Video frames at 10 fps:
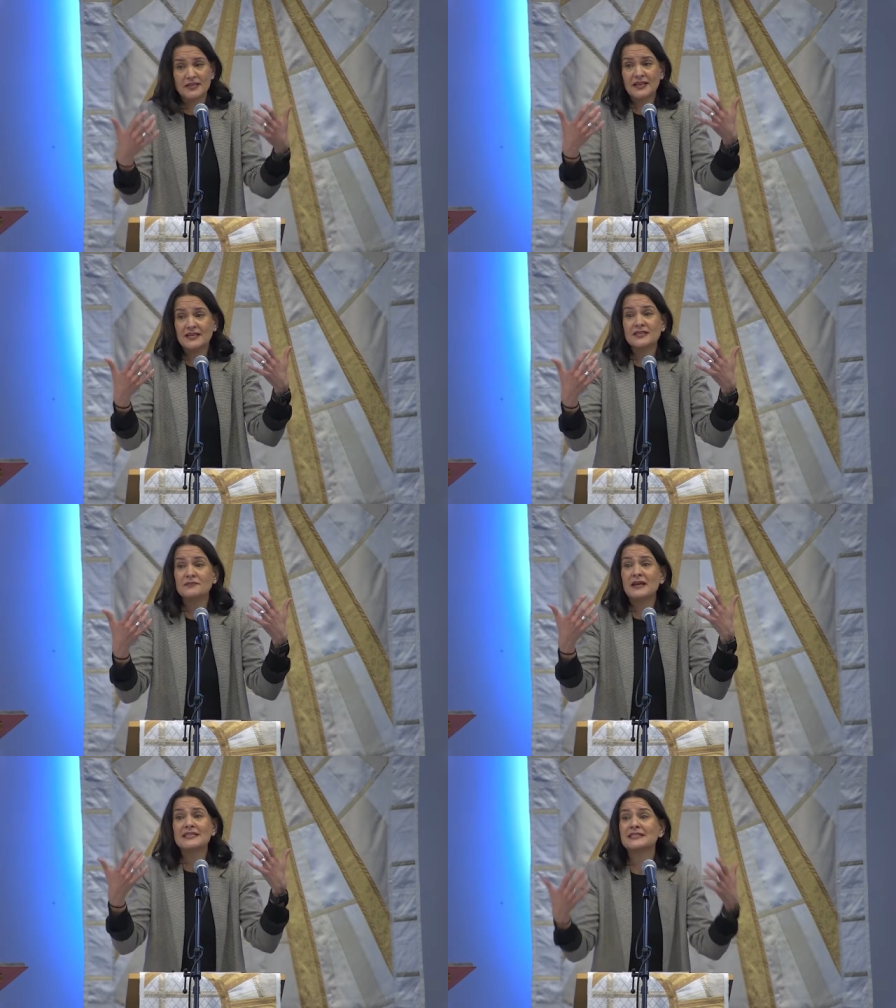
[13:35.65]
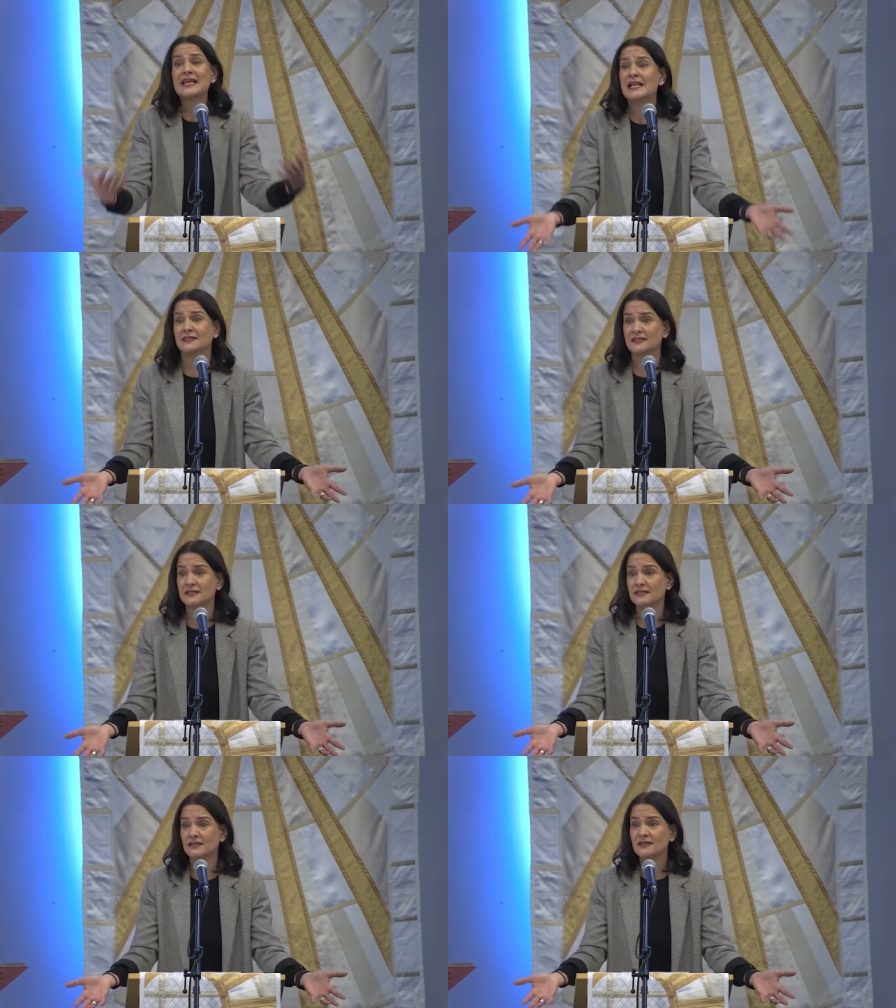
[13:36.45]
It doesn't make
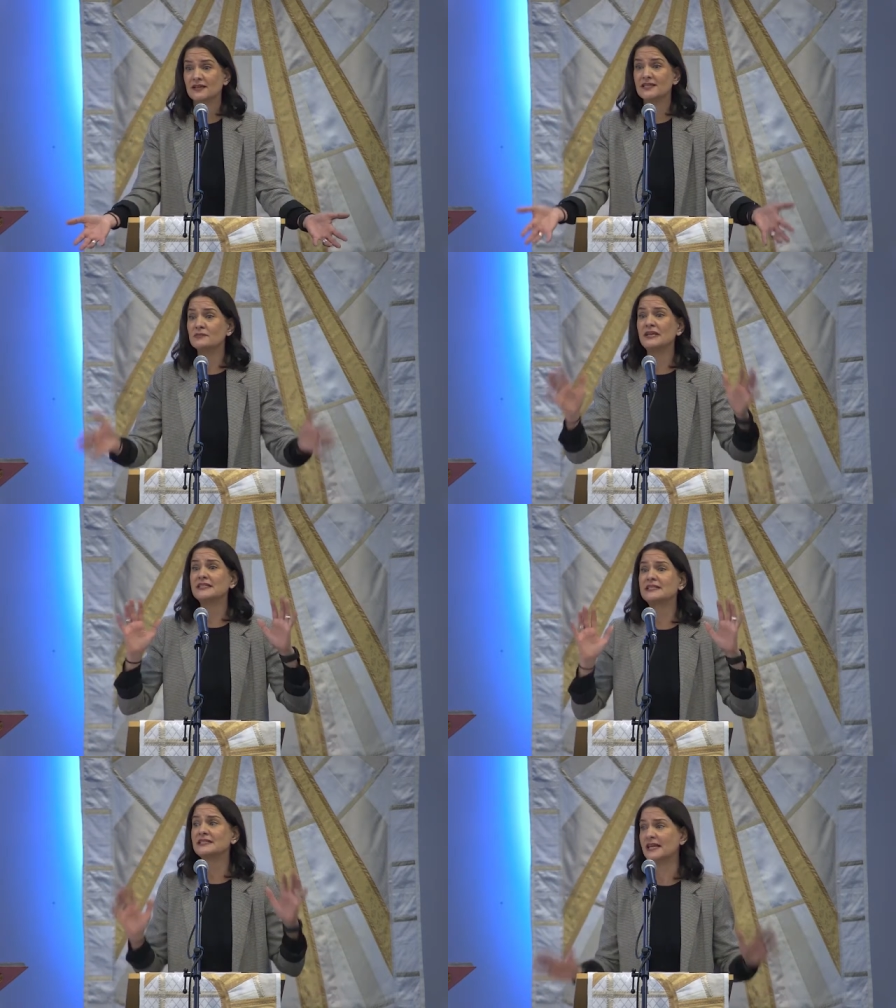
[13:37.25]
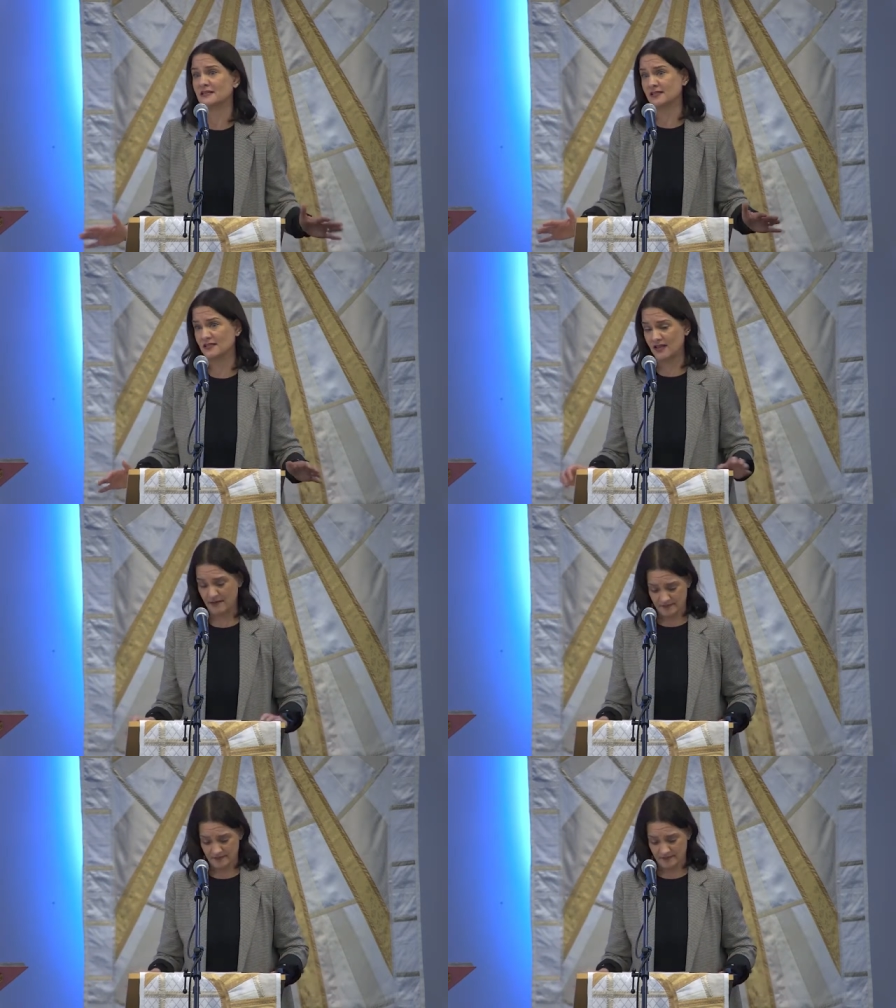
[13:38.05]
sense. It doesn't make sense to them.